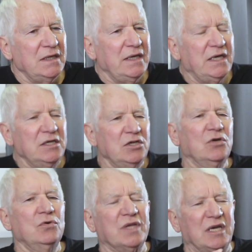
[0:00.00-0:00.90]
He
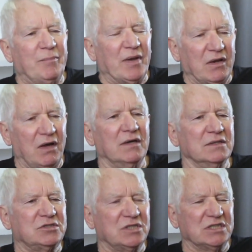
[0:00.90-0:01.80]
knew that he
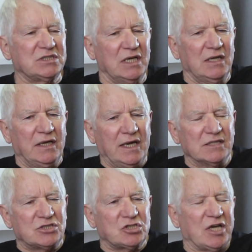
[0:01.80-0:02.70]
belonged to this
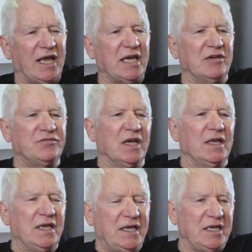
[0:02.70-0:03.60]
enslaved
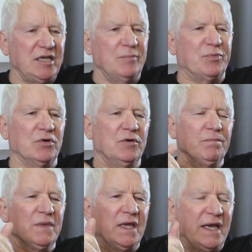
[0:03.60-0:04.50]
Hebrew
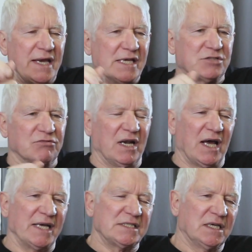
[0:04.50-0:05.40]

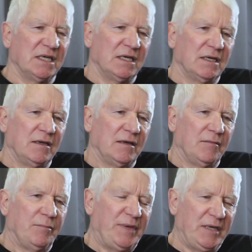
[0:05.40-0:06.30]
Israelite
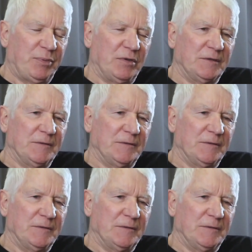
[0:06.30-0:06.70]
people.